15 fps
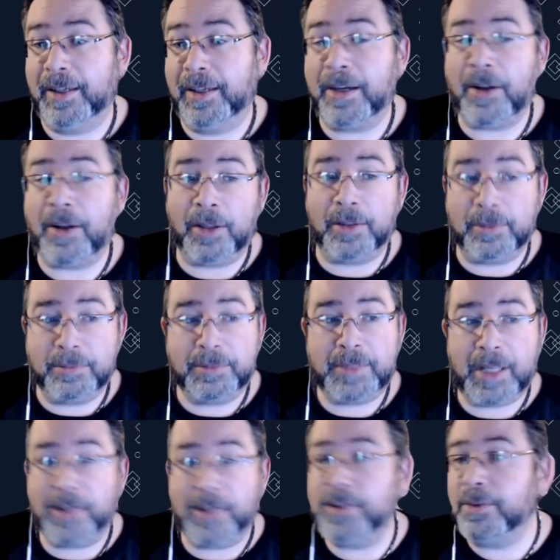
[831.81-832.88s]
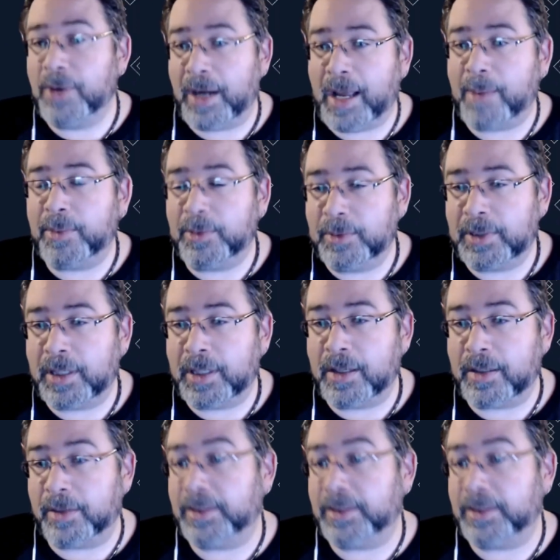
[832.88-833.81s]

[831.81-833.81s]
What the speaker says: And I'll tell you what happened with that content.